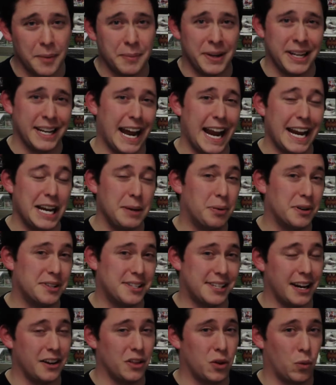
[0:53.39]
I mean,
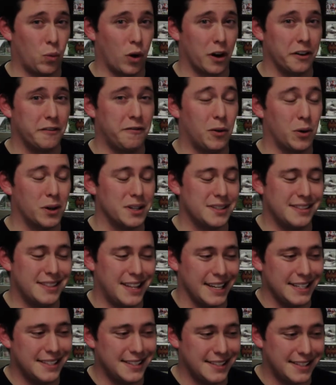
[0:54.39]
80% of the workforce,
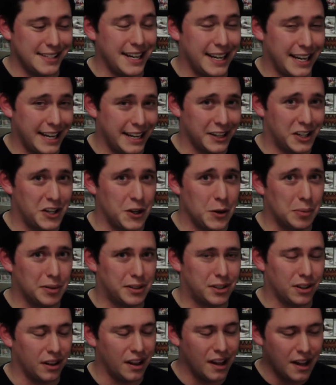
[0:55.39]
they sit in a
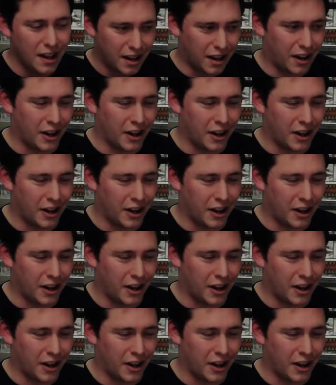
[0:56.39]
cubicle